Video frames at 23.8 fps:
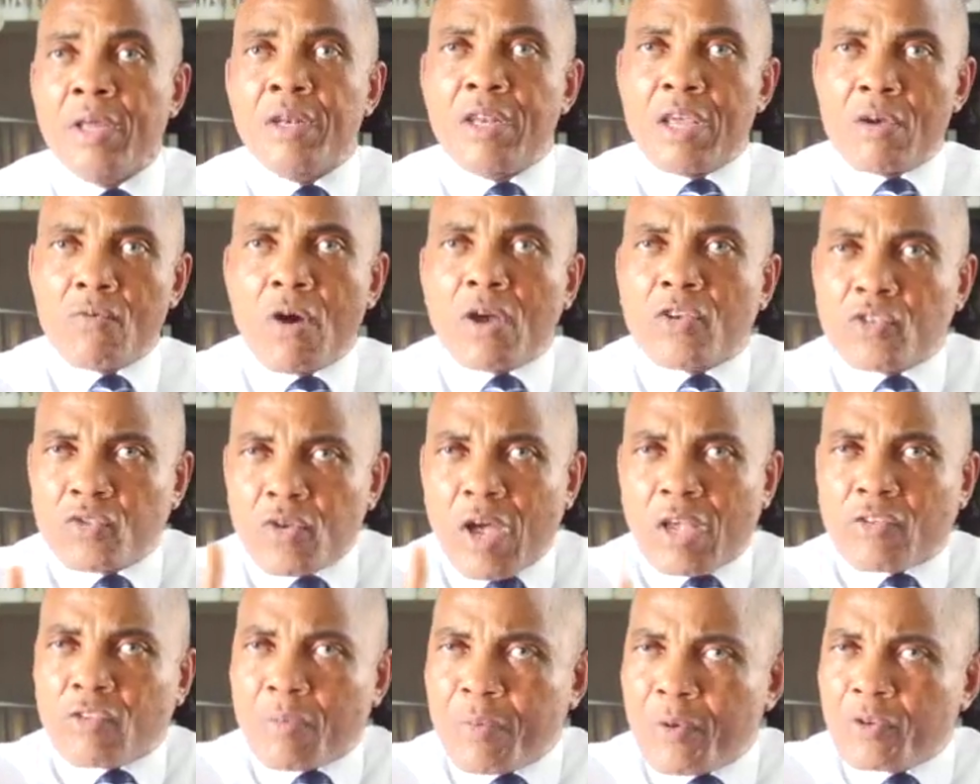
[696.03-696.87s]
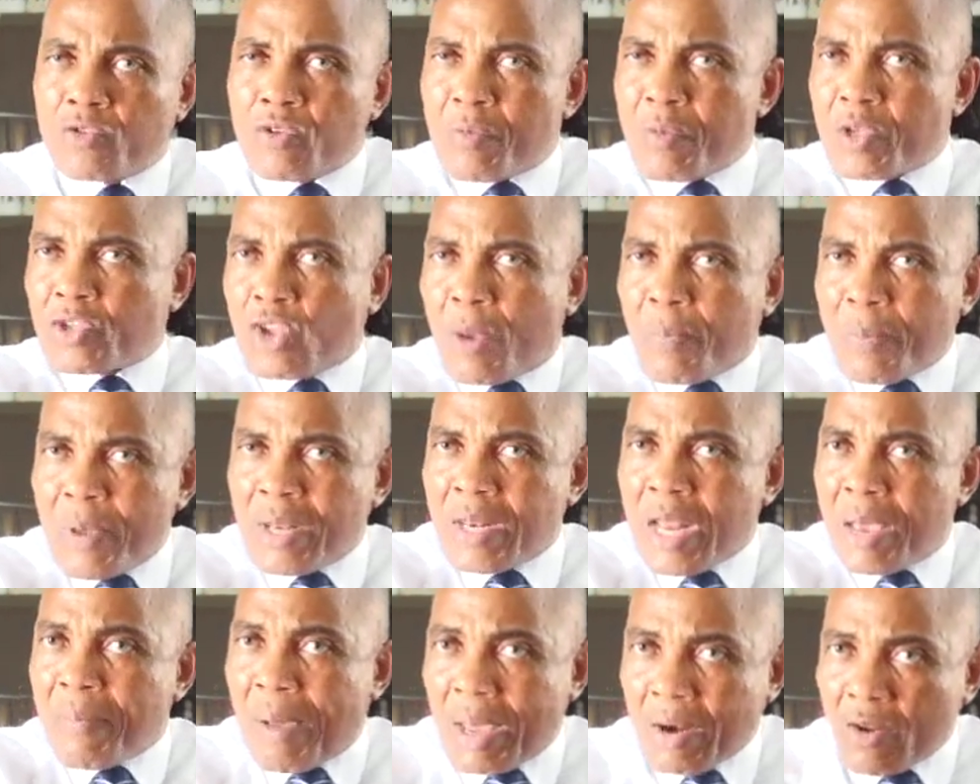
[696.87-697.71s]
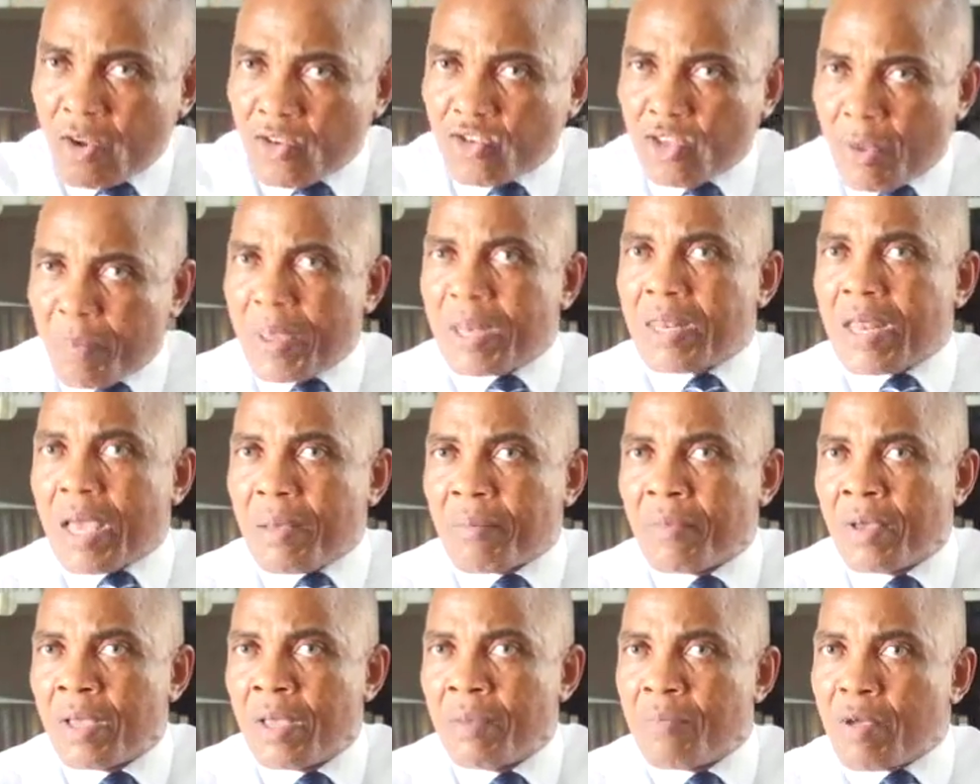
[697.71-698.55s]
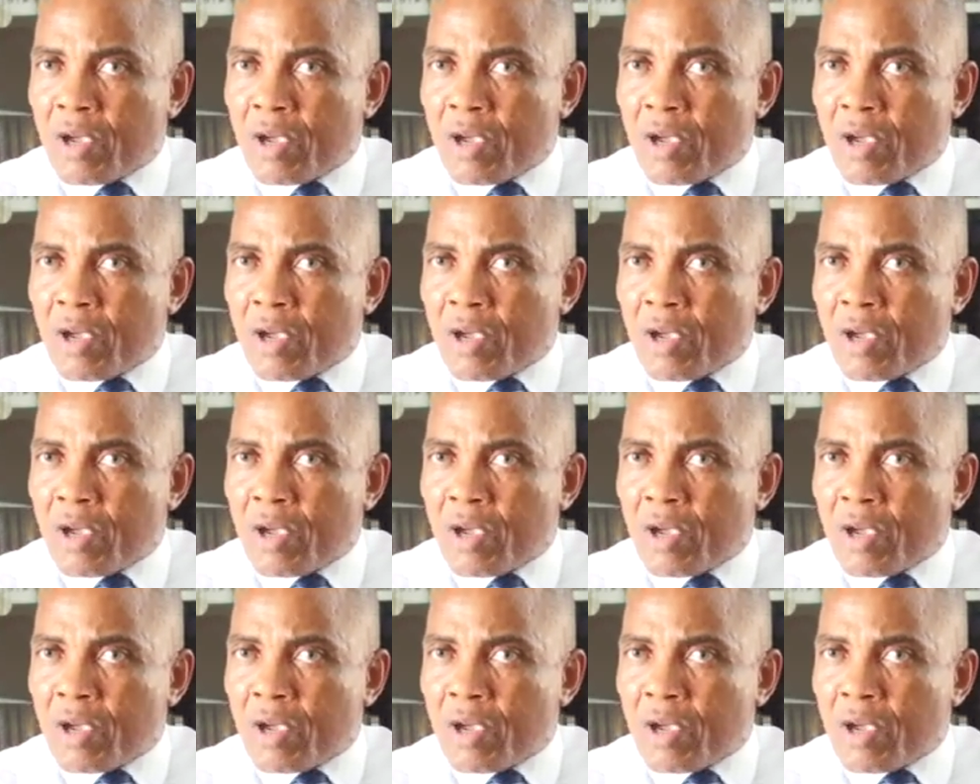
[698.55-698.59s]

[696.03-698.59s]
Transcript: The ones who are supposed to be stopping them are not stopping them,